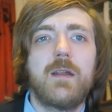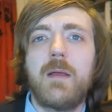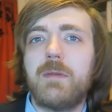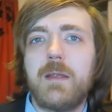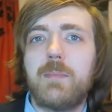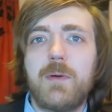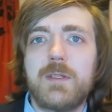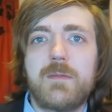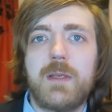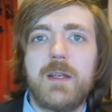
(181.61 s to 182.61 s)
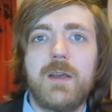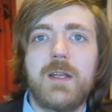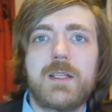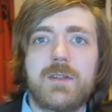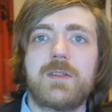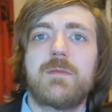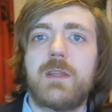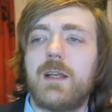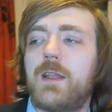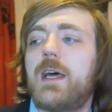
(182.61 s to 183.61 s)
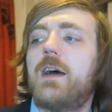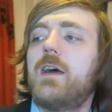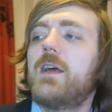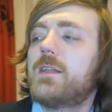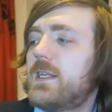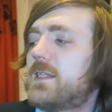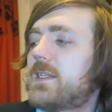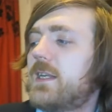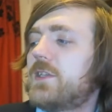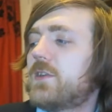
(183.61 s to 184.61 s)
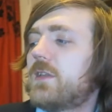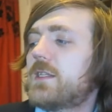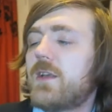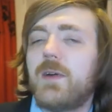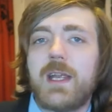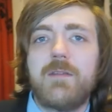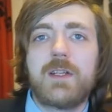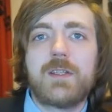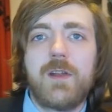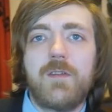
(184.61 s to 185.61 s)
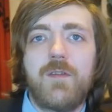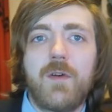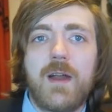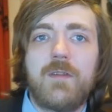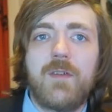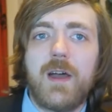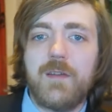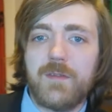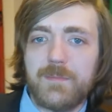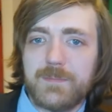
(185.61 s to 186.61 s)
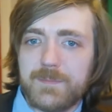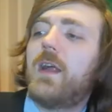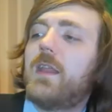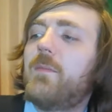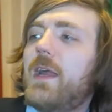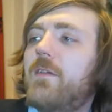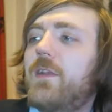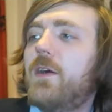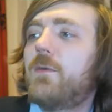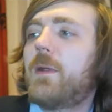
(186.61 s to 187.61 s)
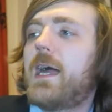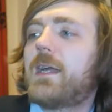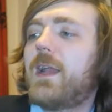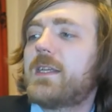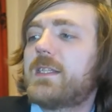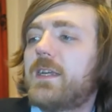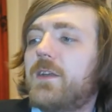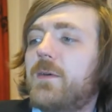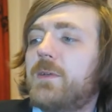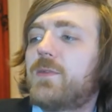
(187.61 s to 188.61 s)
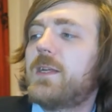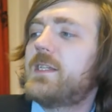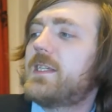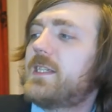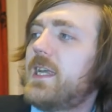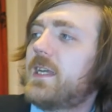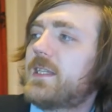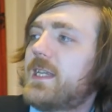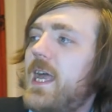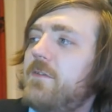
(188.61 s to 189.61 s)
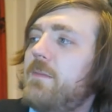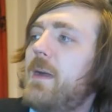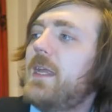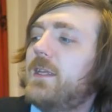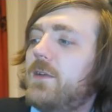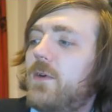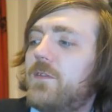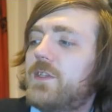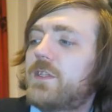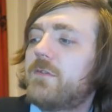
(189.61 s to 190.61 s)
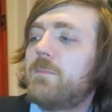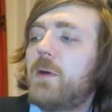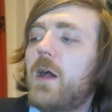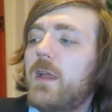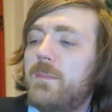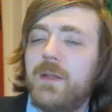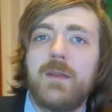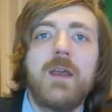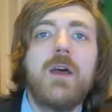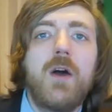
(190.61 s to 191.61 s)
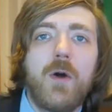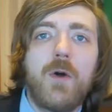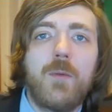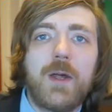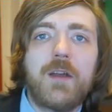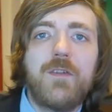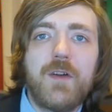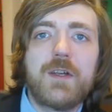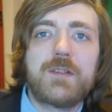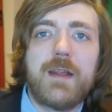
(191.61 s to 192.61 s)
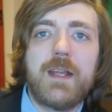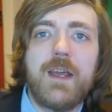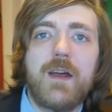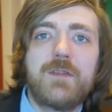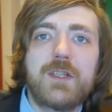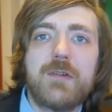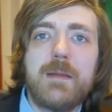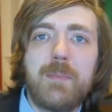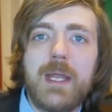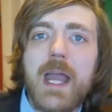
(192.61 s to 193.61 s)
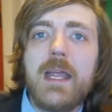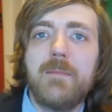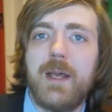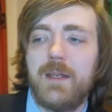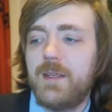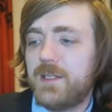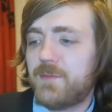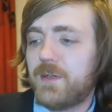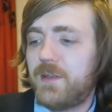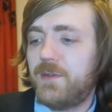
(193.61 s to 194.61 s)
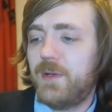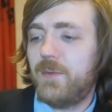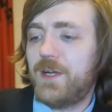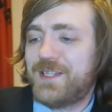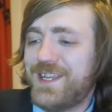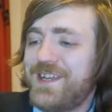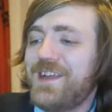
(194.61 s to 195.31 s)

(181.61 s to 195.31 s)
you know, maybe the importance of being earnest or something like that. Did still enjoy this, so I gave it a solid 4 out of 5. Alright, then we have Little Black Classic number 26, Henry Mayhew of Street Piemen. Or when I first read it, of Street PA is what I thought it was.